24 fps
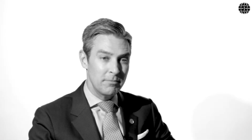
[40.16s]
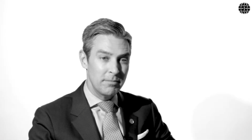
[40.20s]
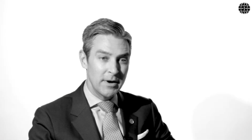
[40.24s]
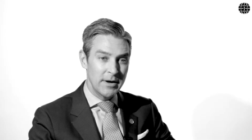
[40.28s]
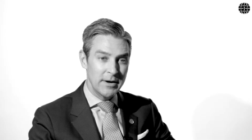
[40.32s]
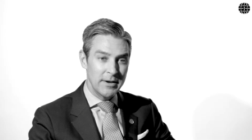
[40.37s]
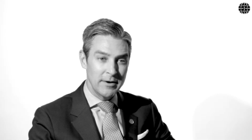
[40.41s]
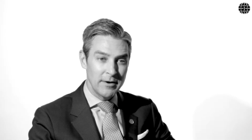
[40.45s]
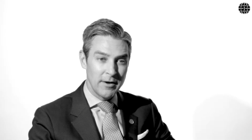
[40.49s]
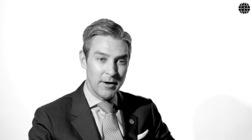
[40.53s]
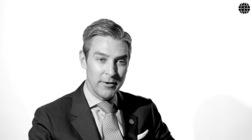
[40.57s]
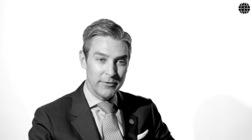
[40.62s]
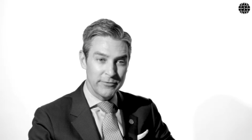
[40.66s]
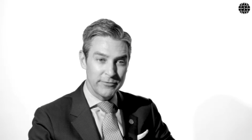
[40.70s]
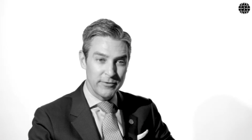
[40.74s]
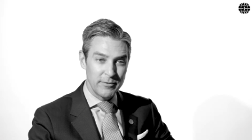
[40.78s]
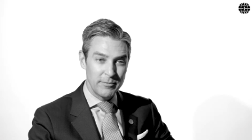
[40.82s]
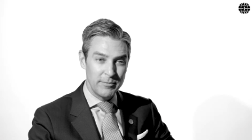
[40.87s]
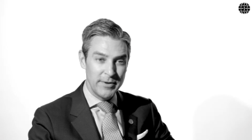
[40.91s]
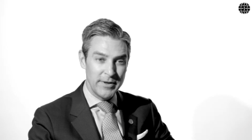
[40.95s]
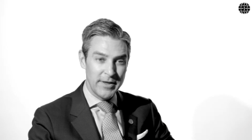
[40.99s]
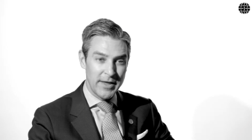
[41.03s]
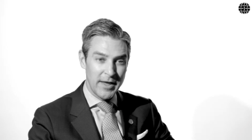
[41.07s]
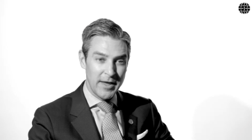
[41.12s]
but it
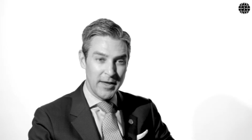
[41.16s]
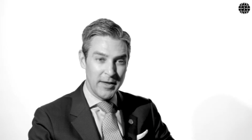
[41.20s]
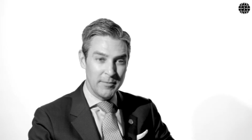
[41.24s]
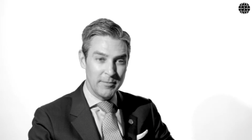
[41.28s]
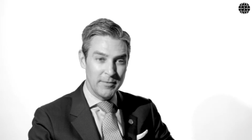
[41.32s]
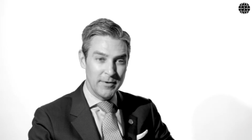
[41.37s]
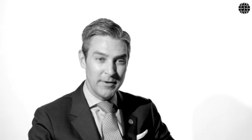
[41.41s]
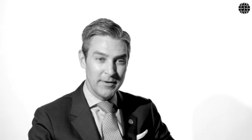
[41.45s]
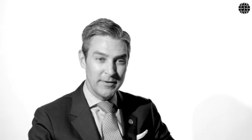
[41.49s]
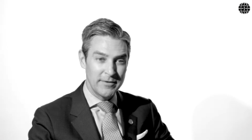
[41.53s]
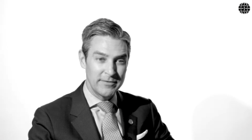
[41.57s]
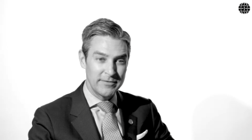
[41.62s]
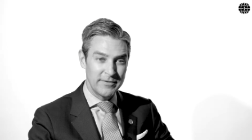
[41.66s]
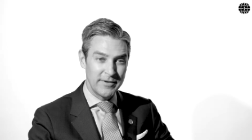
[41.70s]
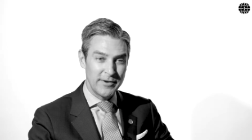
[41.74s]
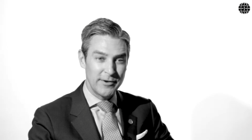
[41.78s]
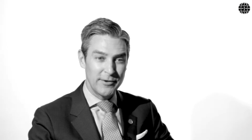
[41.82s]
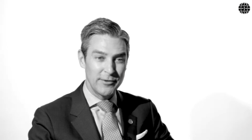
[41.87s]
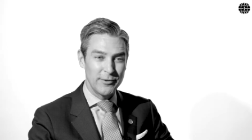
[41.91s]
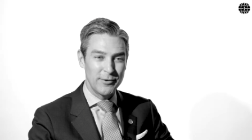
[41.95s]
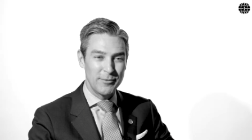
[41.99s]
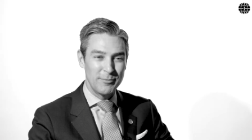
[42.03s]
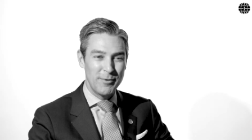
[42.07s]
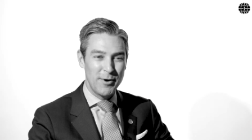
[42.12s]
also became a
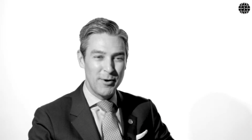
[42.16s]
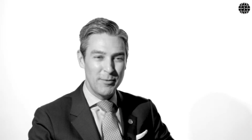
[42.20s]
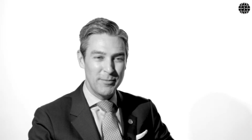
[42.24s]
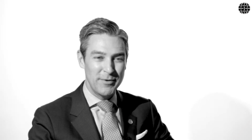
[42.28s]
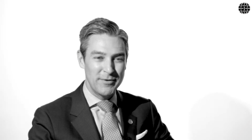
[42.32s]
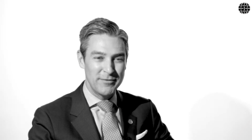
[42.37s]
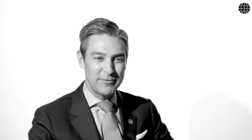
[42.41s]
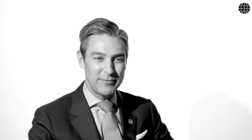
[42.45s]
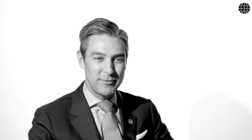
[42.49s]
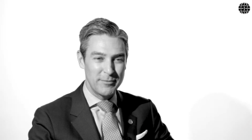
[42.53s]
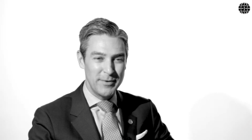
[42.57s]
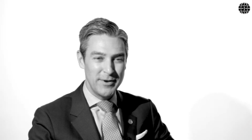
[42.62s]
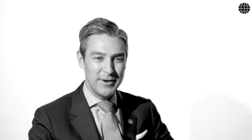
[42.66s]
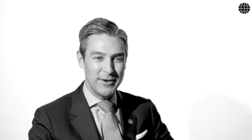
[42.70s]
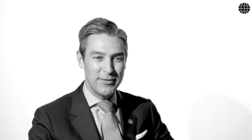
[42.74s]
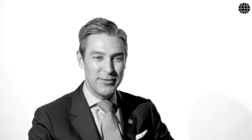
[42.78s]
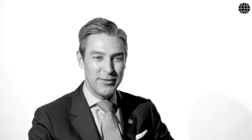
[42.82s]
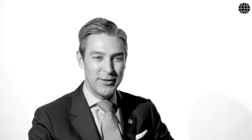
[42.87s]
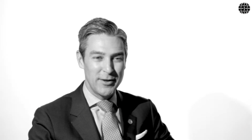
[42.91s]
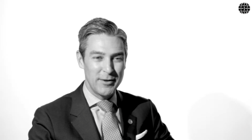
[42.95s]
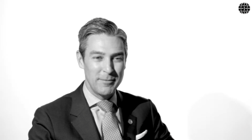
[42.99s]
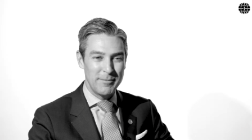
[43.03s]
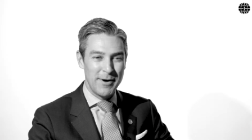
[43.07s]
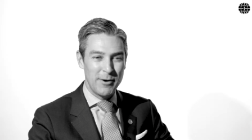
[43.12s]
singular moment for me to
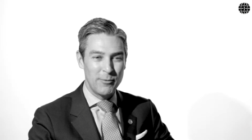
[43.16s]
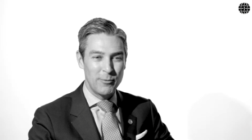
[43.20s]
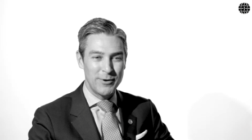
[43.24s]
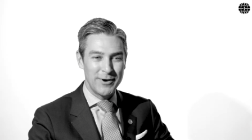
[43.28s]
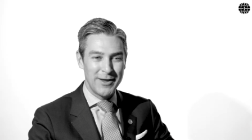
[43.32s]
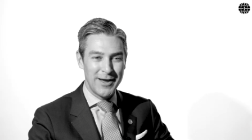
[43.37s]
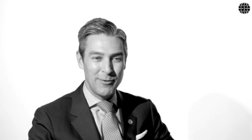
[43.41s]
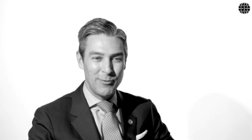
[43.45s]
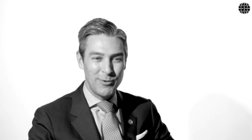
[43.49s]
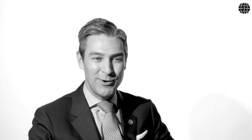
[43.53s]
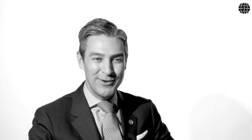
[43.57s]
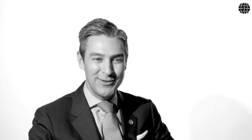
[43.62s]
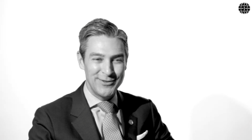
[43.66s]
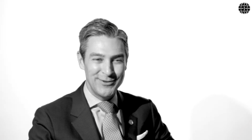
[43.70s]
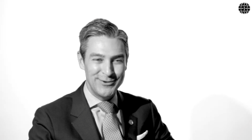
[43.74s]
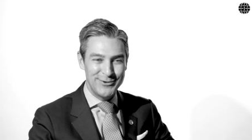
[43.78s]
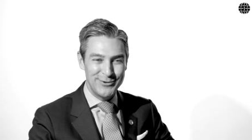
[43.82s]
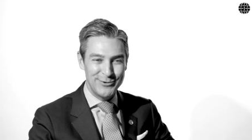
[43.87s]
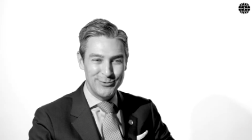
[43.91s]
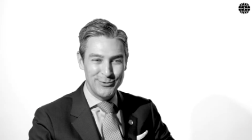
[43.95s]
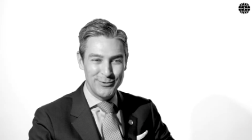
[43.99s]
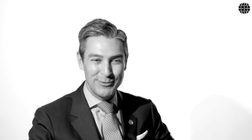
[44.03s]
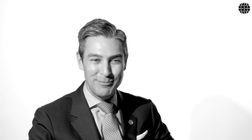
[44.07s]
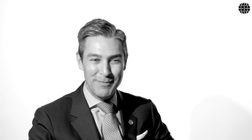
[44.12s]
think about what I wanted to
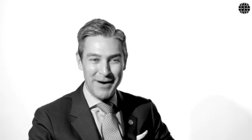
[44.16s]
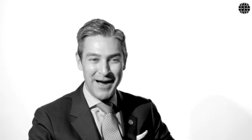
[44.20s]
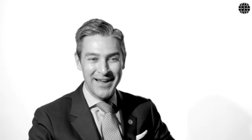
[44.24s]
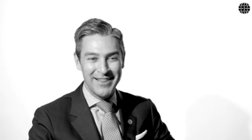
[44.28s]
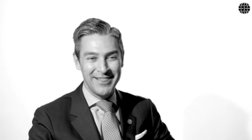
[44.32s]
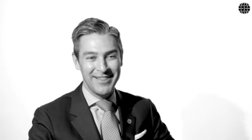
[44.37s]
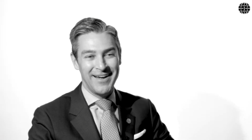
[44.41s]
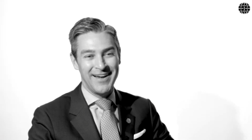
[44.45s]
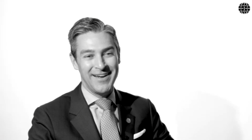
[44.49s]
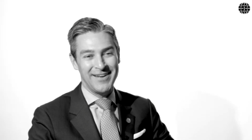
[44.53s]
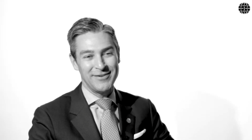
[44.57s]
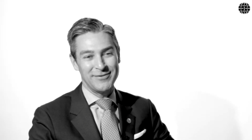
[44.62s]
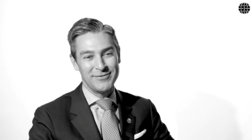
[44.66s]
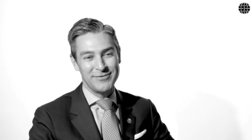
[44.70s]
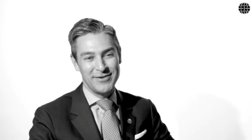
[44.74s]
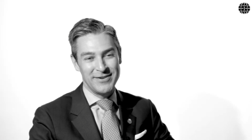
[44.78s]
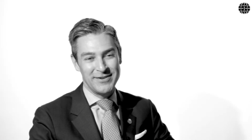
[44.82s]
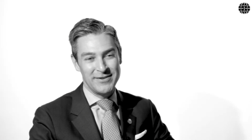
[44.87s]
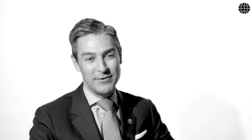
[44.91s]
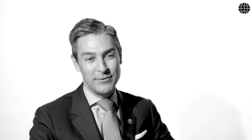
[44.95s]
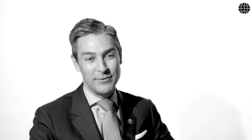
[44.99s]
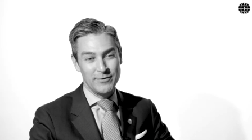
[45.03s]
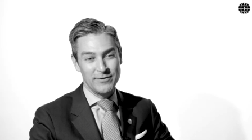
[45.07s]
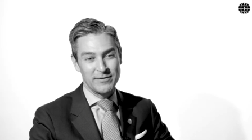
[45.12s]
do with my life
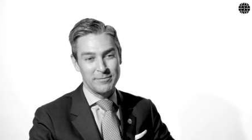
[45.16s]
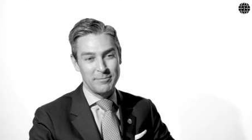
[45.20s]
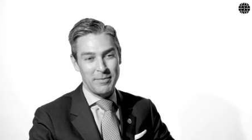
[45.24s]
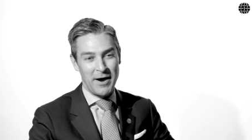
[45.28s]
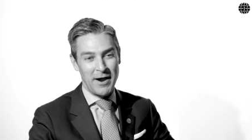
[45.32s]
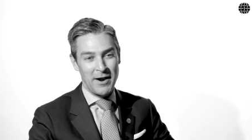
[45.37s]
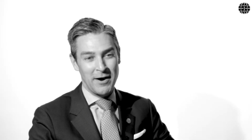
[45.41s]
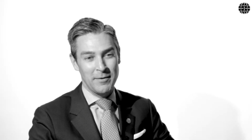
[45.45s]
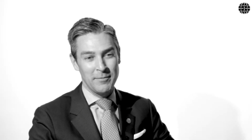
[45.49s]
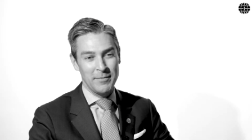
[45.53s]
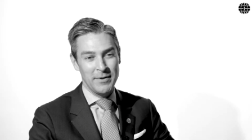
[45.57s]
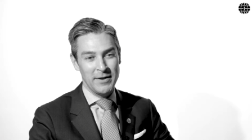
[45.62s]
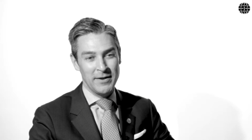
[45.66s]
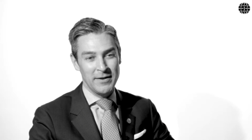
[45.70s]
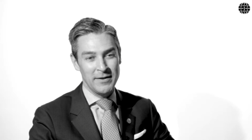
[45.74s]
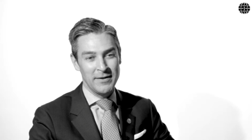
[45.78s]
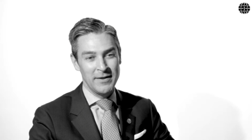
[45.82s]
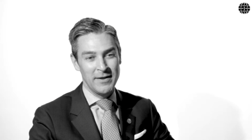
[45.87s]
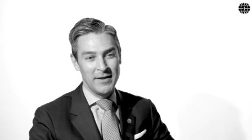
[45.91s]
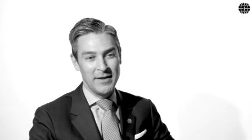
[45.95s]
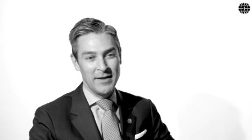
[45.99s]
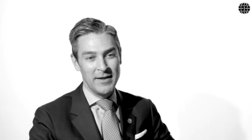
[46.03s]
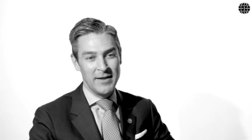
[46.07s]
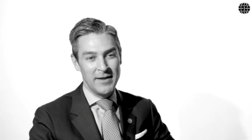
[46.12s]
and to inspire
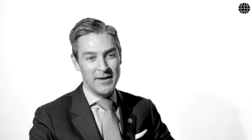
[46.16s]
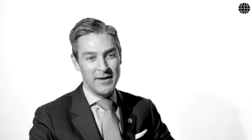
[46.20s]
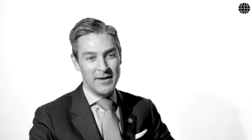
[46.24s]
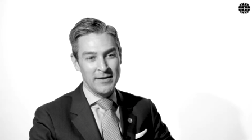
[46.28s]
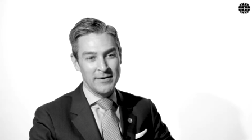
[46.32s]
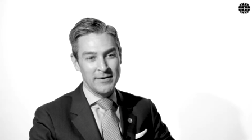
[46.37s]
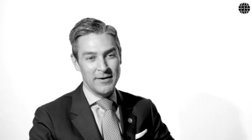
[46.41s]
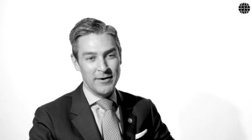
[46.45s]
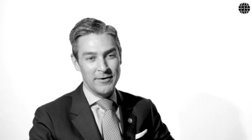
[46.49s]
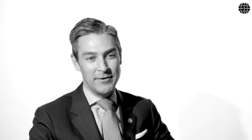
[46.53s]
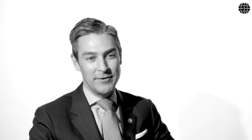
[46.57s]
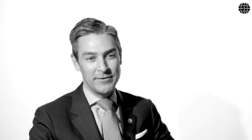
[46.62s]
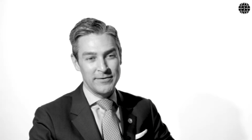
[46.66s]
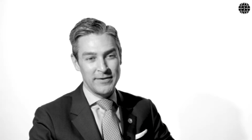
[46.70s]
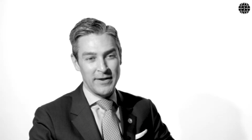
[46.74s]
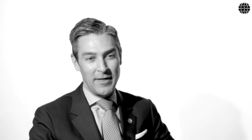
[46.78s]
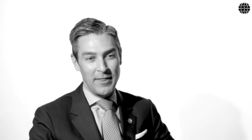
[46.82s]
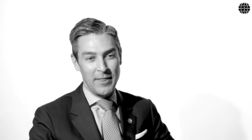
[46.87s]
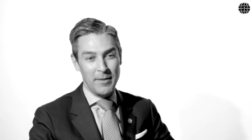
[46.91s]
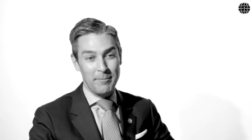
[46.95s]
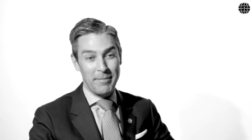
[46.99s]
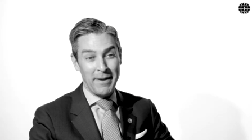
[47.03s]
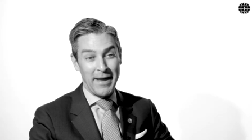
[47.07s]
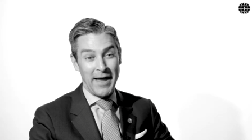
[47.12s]
me to
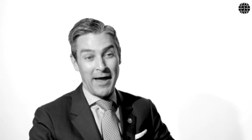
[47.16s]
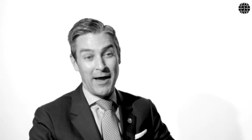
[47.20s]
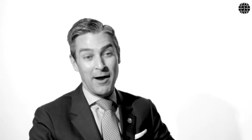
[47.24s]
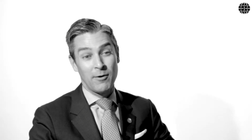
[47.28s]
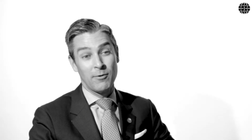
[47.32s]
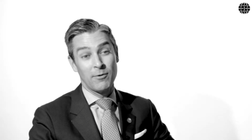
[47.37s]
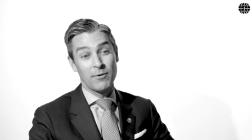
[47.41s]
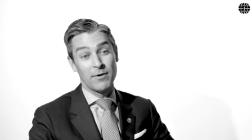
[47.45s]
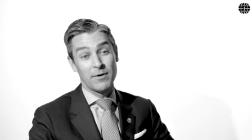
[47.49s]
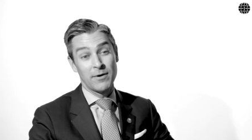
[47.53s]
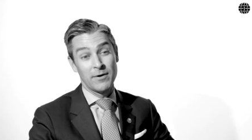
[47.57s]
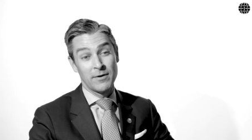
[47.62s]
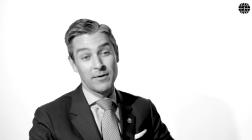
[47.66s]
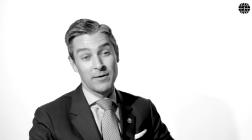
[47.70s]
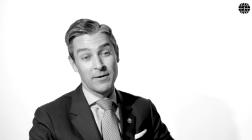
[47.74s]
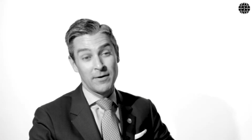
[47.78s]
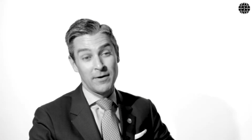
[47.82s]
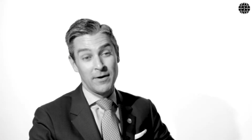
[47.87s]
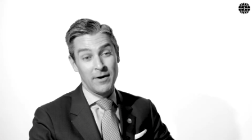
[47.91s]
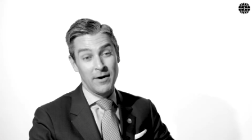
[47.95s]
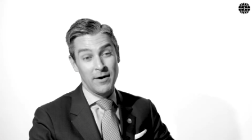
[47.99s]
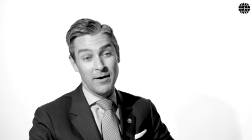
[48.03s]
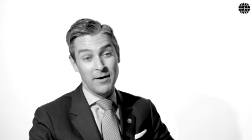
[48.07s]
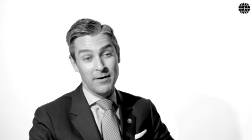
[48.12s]
understand the power
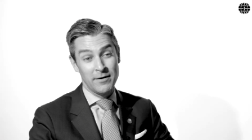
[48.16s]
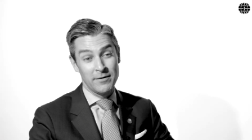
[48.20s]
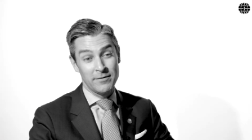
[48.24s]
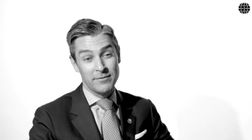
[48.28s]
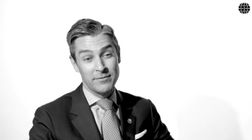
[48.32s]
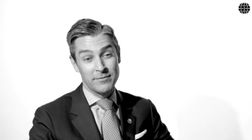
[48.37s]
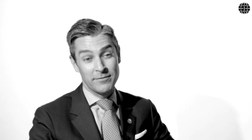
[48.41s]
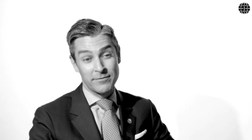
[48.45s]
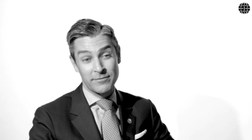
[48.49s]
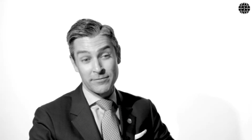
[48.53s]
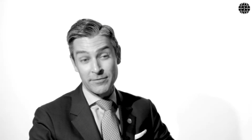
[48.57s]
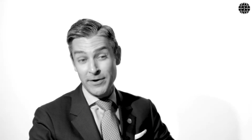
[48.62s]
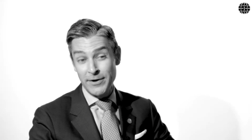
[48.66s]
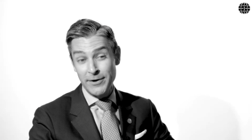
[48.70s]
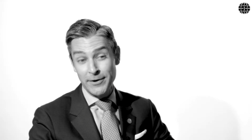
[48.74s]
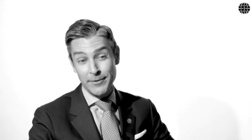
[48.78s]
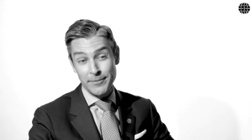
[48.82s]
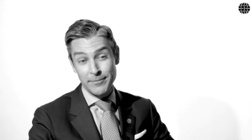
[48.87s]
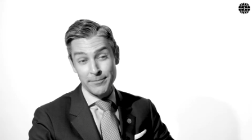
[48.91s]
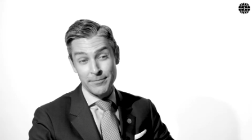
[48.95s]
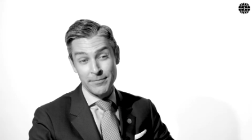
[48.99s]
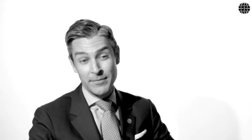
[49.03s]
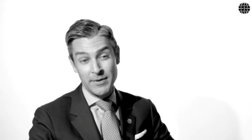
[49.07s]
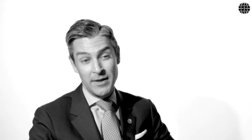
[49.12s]
of
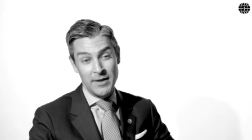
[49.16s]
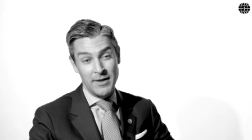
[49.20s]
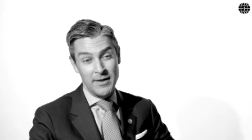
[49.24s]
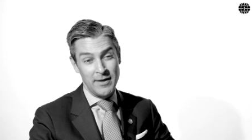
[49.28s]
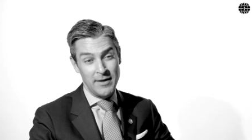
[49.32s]
freedom,